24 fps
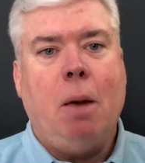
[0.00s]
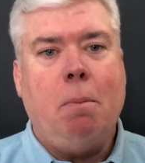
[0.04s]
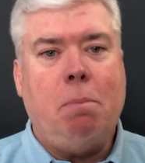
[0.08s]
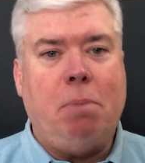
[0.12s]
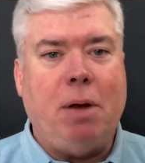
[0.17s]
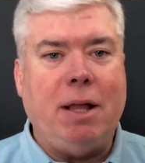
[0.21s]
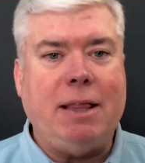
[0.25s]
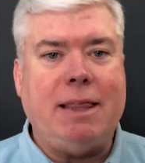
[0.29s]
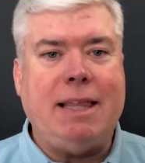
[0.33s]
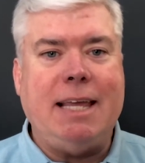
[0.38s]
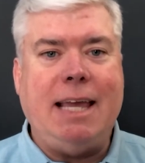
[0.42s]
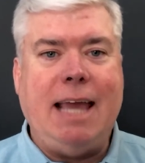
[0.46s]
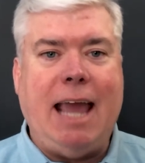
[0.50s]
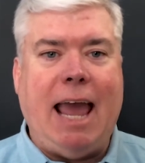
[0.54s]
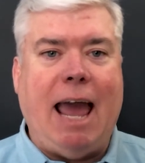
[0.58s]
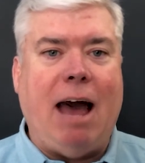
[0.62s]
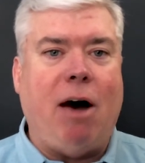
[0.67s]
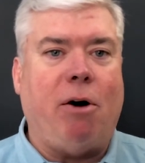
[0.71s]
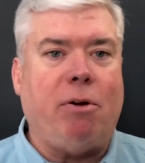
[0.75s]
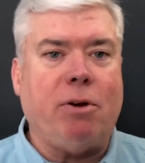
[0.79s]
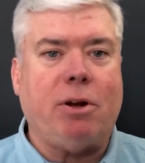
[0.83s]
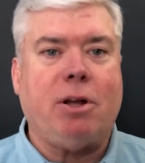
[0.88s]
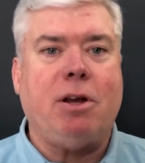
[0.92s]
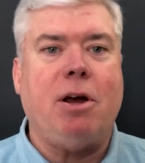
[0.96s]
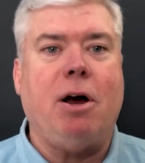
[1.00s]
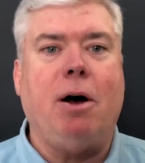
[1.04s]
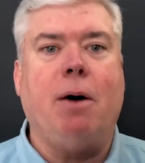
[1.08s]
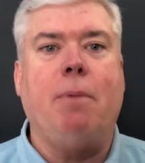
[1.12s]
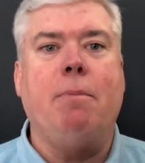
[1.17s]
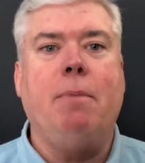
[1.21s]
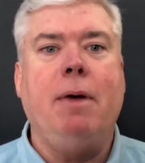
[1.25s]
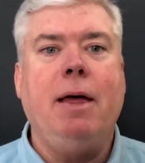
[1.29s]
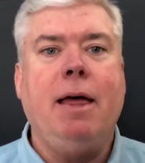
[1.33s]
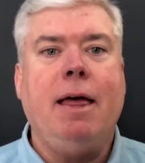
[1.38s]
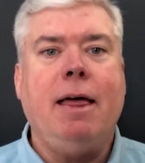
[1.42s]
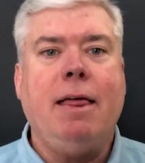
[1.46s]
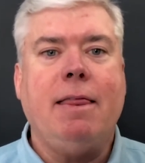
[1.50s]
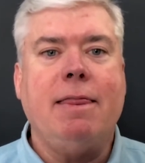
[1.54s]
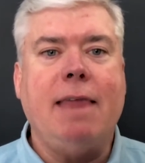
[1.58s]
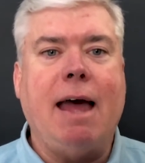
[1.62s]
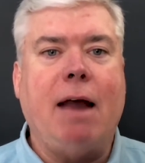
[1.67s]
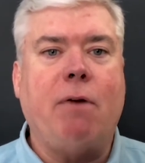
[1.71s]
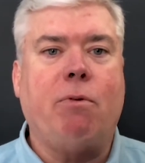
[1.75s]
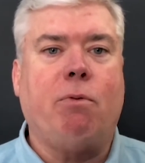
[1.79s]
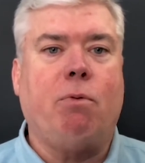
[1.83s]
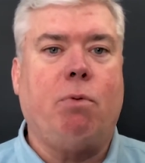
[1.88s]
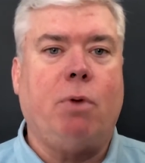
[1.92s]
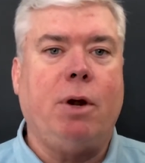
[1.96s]
but the outcome
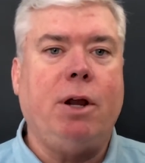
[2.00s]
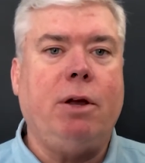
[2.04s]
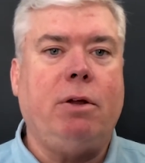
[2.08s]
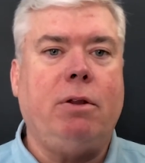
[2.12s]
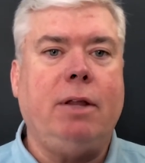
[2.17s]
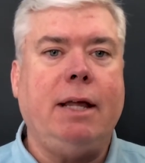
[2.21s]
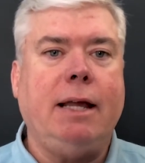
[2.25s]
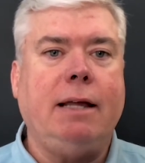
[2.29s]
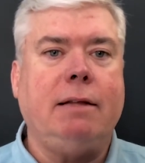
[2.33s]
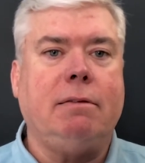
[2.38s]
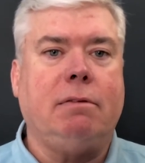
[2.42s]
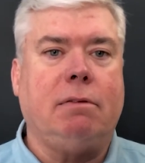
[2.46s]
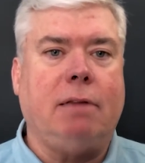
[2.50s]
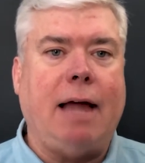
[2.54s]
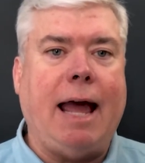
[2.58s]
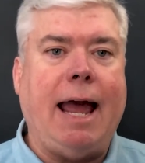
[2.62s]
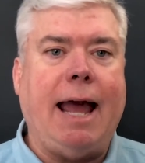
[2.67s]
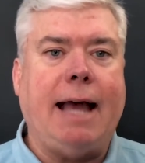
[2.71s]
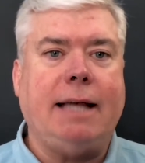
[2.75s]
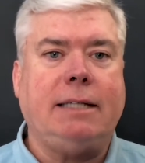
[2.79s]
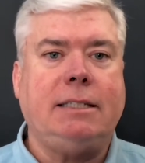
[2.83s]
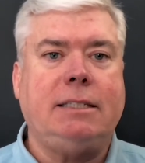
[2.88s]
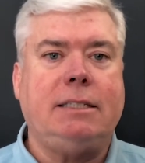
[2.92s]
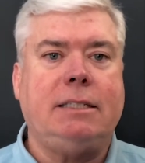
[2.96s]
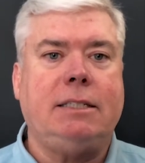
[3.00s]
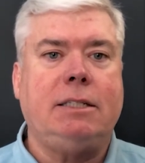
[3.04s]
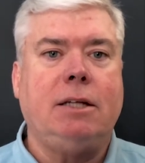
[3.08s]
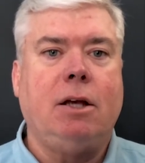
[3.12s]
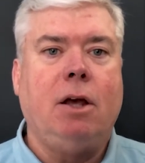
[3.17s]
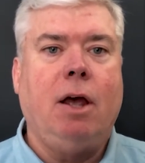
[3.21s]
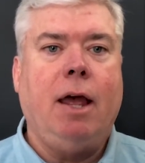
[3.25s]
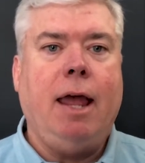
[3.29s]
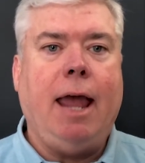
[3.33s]
that really lasts